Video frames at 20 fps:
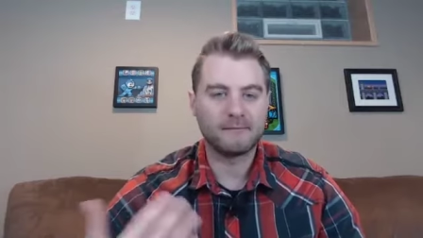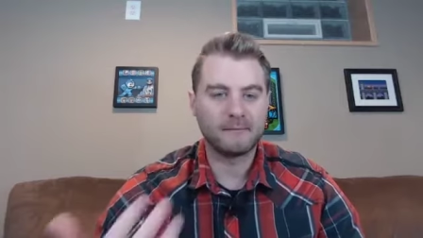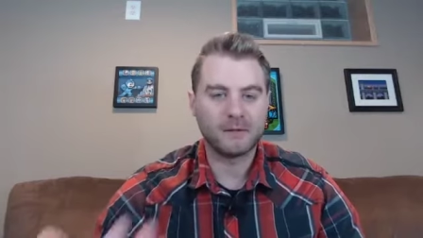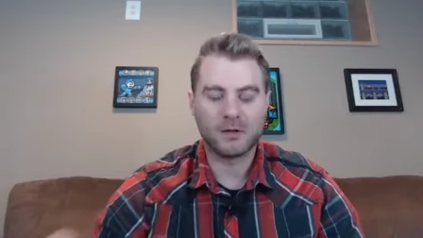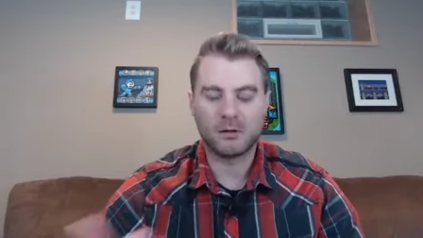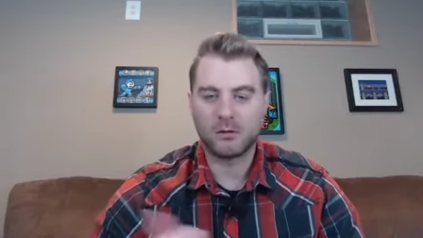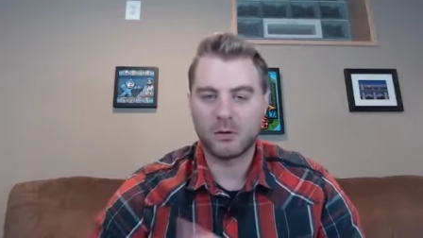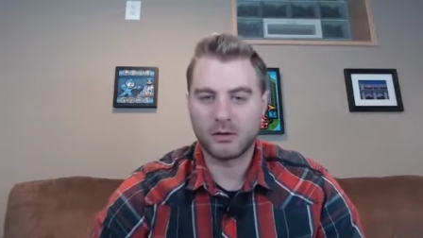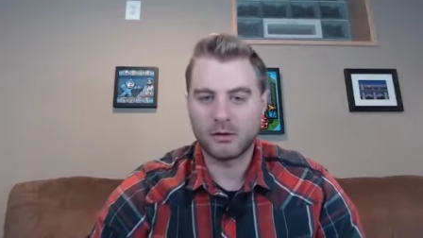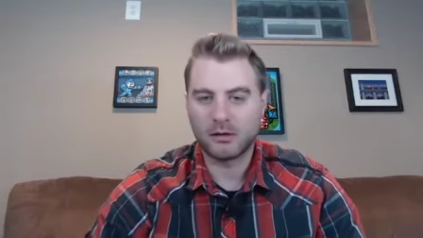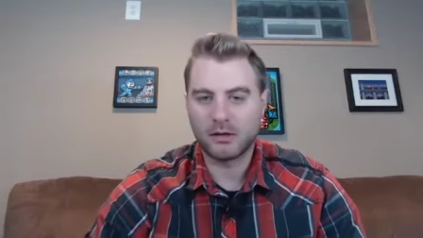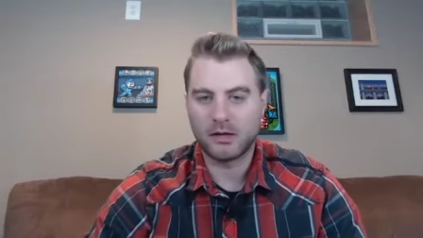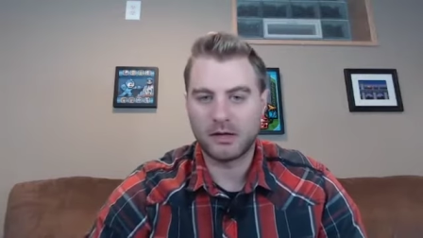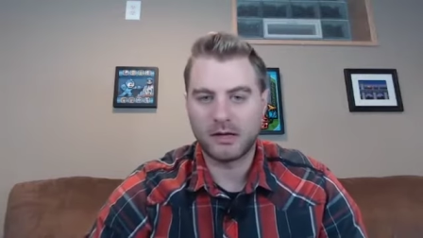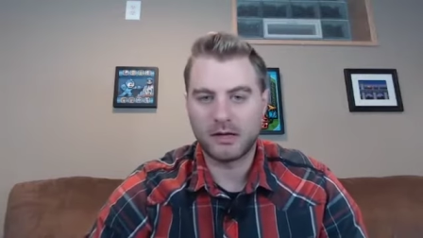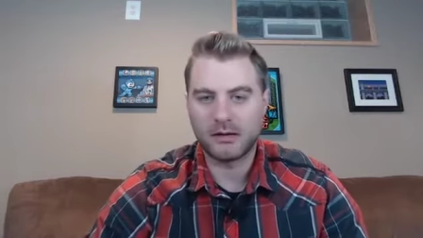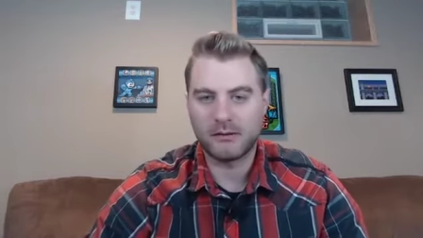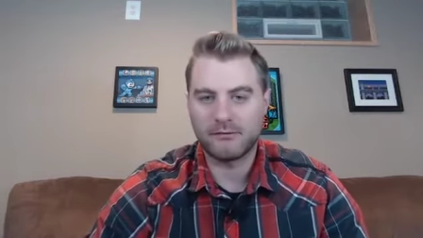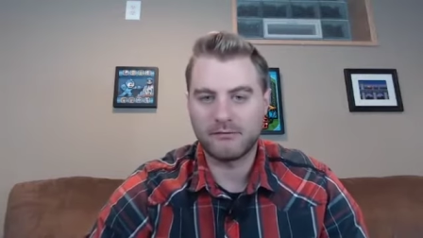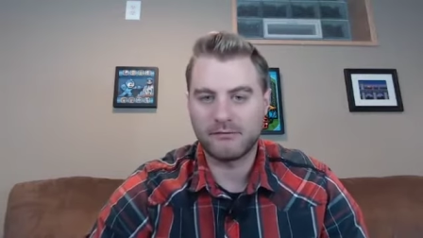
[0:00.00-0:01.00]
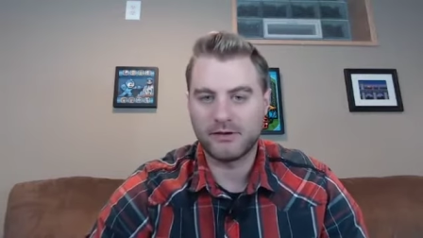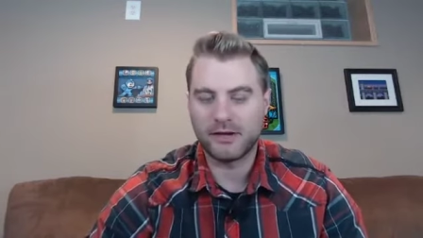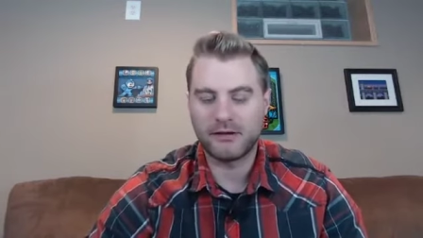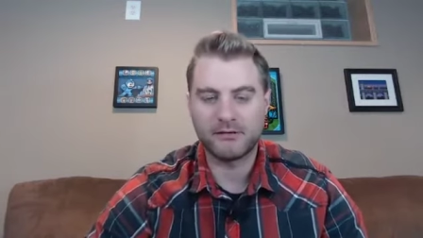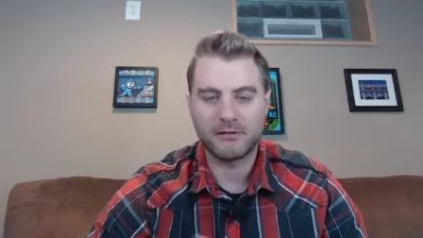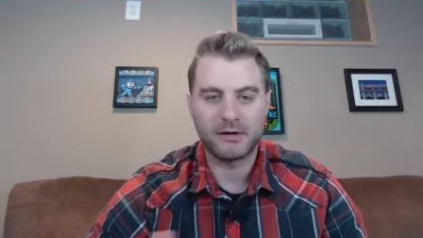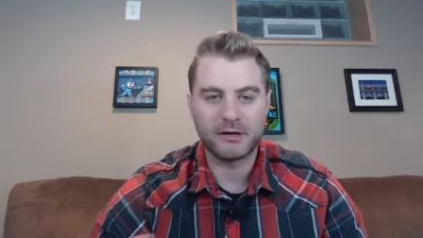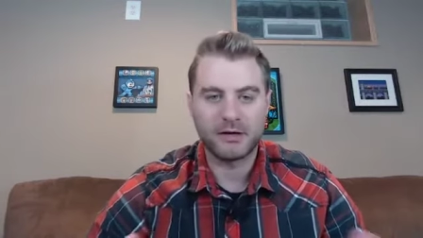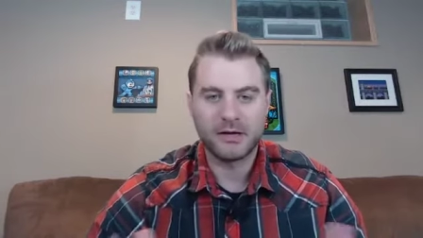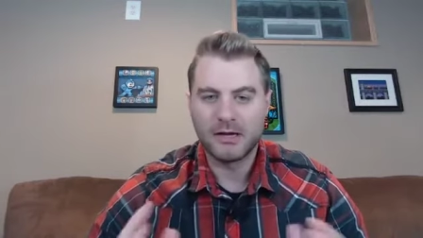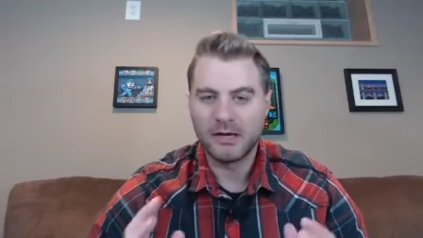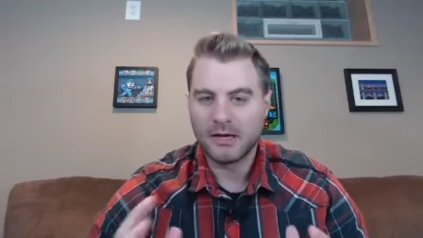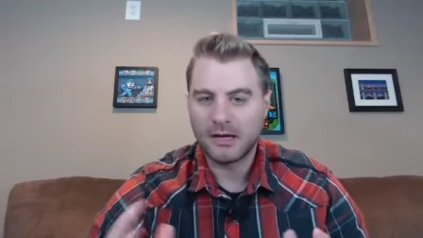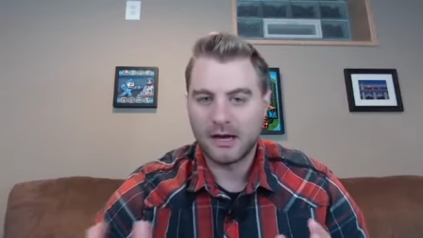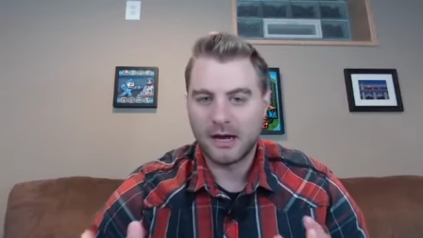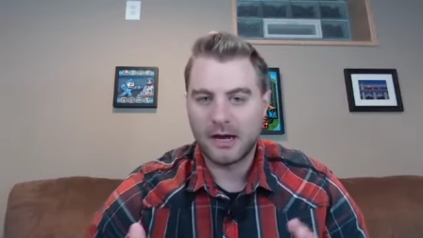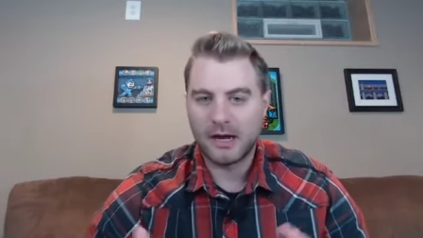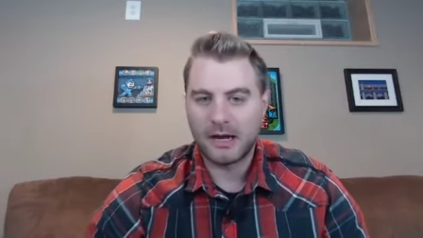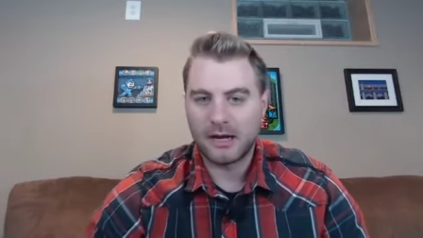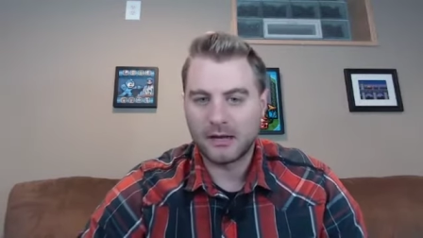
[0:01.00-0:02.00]
you know, one of the favorite
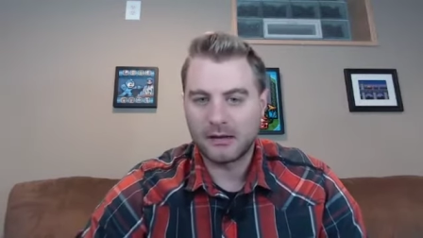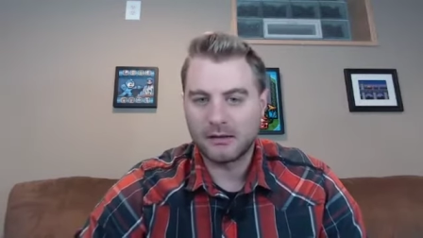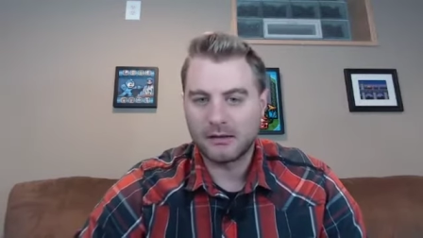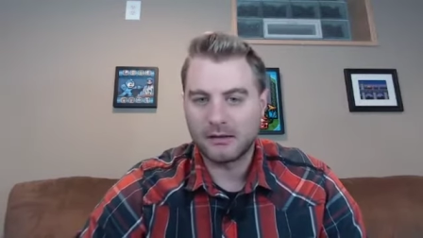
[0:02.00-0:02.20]
uh,